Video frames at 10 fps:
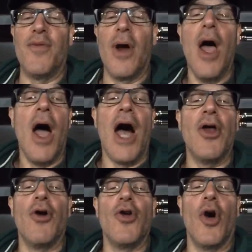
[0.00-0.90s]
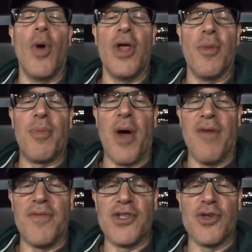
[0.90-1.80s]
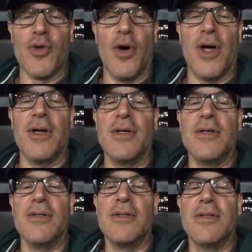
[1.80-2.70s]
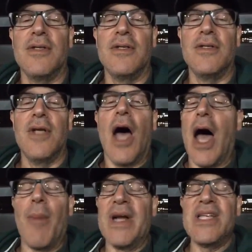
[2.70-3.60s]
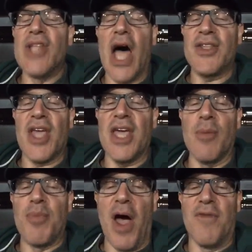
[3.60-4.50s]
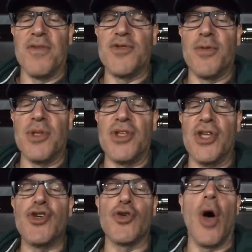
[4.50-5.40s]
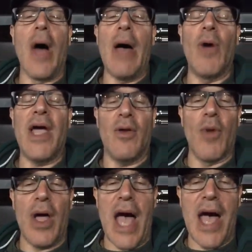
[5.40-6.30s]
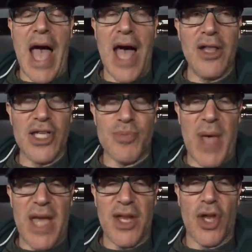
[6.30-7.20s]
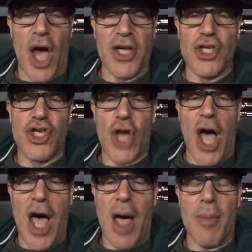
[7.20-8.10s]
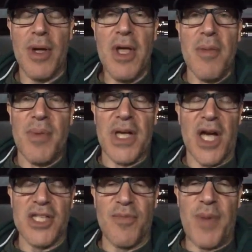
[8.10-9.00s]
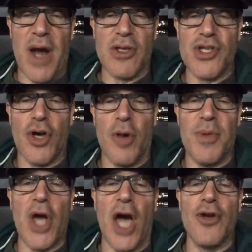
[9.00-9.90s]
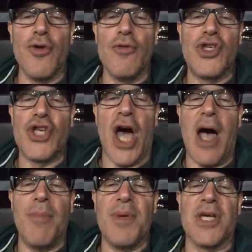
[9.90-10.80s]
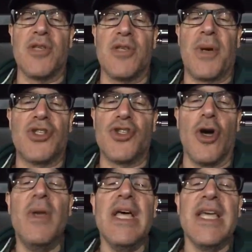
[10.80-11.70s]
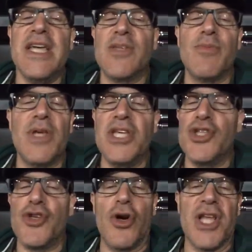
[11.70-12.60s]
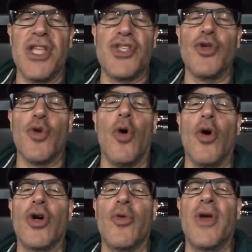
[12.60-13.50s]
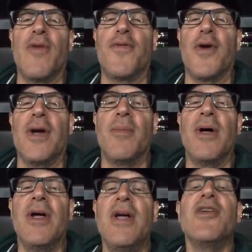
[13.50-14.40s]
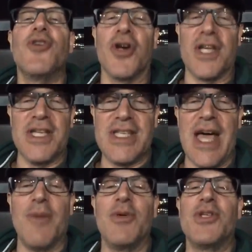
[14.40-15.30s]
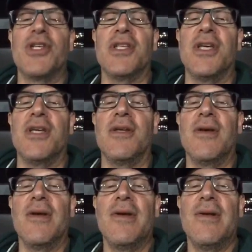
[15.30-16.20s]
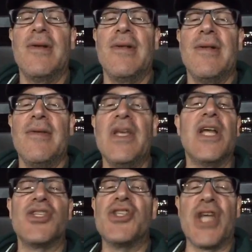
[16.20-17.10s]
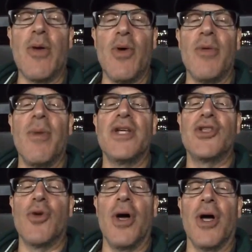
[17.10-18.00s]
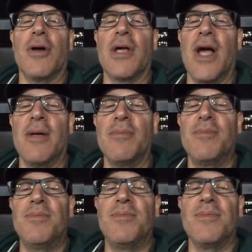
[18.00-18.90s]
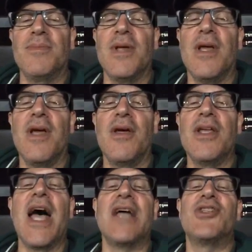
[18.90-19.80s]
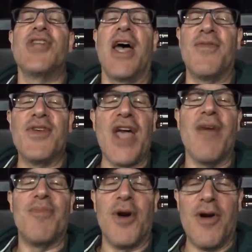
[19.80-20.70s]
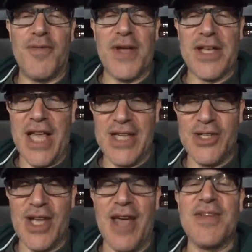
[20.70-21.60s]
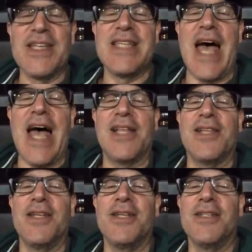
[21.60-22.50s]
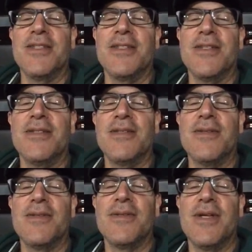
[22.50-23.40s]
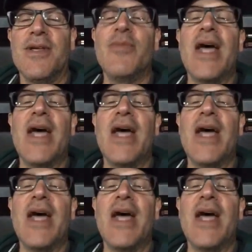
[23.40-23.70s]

floor. I don't know where the profits are going. Uh, but he's not taking profits from the t-shirts. Oh, wait, Alex Pettit got a job because of Periscope. He got a new job because of Periscope. He's, he's turning this into a whole career for him. Turkey sandwich, indeed. He doesn't say where the money's going. Okay. Yes, Jeff. Jeff, perfect. Yes, Jeff, exactly. He